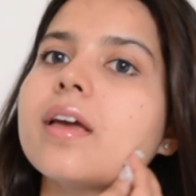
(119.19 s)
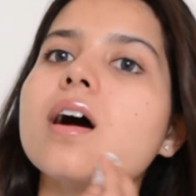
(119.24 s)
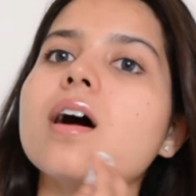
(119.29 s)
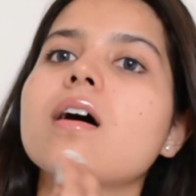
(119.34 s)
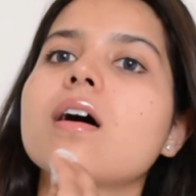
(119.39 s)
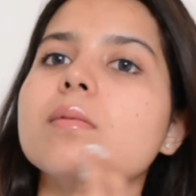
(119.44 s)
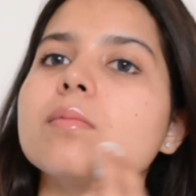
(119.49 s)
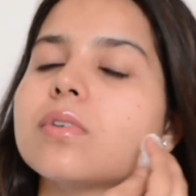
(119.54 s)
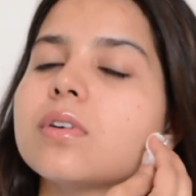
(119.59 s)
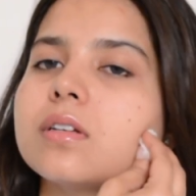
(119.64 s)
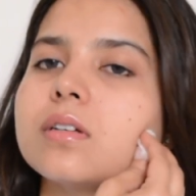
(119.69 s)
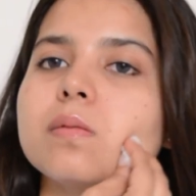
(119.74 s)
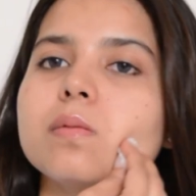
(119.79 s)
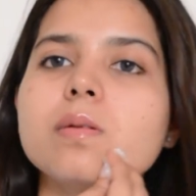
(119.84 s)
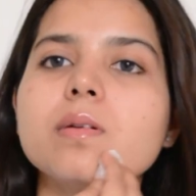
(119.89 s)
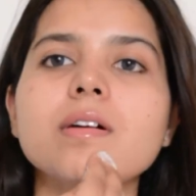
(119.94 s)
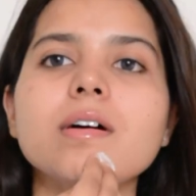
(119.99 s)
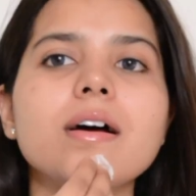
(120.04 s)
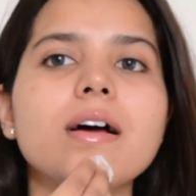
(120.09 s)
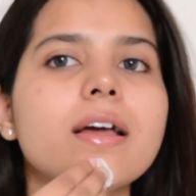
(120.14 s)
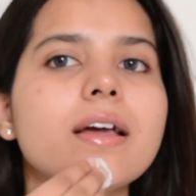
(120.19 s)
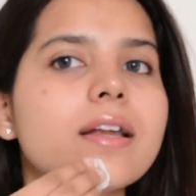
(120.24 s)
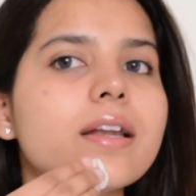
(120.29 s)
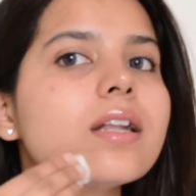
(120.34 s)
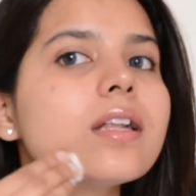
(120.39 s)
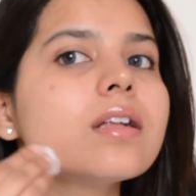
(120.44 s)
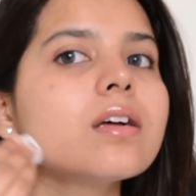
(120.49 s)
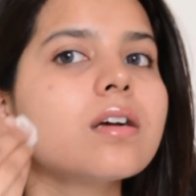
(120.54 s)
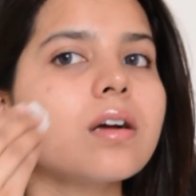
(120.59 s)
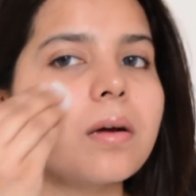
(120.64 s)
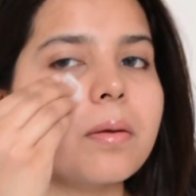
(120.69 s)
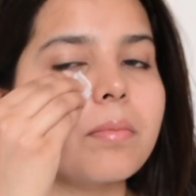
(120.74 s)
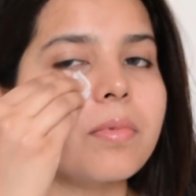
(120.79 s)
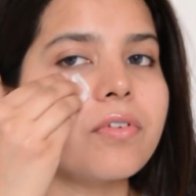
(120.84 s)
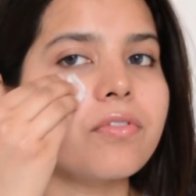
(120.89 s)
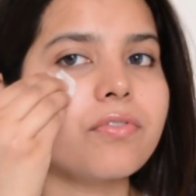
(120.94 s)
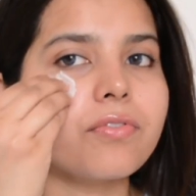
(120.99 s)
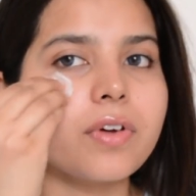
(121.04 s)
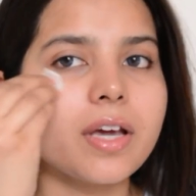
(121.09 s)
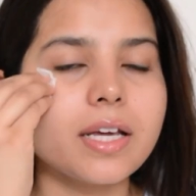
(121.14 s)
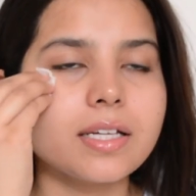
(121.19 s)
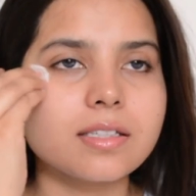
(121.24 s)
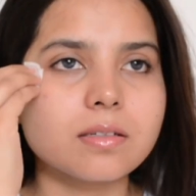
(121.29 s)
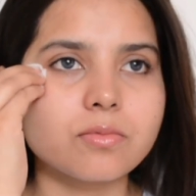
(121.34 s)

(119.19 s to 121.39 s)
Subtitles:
I'm gonna apply it on my face.